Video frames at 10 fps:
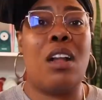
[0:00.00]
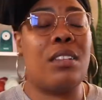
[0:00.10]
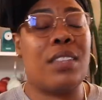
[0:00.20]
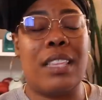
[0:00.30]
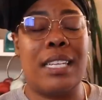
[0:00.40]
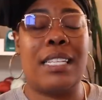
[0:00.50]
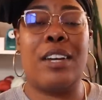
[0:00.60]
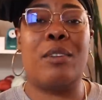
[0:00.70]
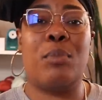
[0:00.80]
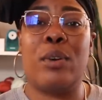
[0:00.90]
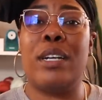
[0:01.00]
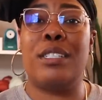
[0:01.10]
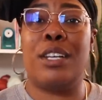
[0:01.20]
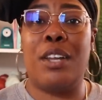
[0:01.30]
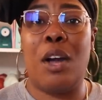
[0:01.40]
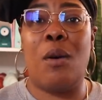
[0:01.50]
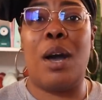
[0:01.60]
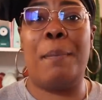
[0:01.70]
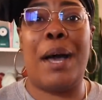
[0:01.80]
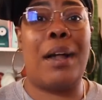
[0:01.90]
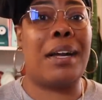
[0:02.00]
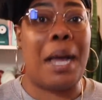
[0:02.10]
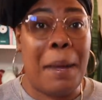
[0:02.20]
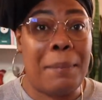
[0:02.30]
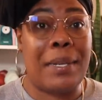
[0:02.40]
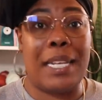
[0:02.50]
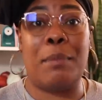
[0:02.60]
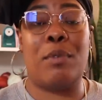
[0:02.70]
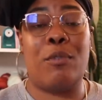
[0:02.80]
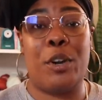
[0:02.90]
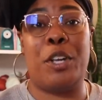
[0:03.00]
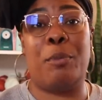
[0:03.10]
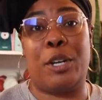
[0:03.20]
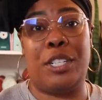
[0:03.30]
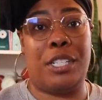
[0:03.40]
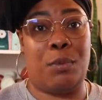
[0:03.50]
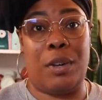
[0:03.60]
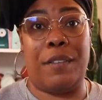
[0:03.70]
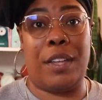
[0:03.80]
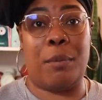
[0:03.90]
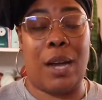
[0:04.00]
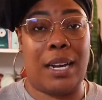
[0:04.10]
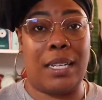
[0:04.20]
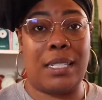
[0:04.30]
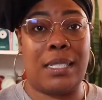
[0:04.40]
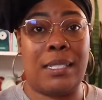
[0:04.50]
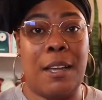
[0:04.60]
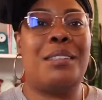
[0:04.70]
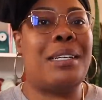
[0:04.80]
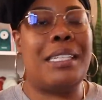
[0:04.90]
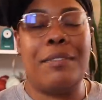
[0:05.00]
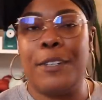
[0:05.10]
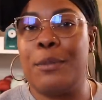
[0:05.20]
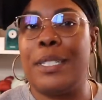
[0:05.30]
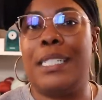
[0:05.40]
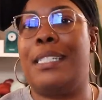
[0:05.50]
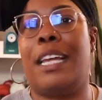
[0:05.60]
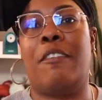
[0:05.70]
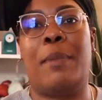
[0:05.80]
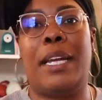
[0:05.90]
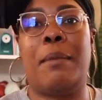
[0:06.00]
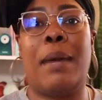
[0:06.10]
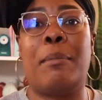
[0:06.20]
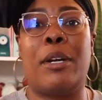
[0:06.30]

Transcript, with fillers: all of the things that are important to know about a company before you purchase one of their products. So I did feel really safe making my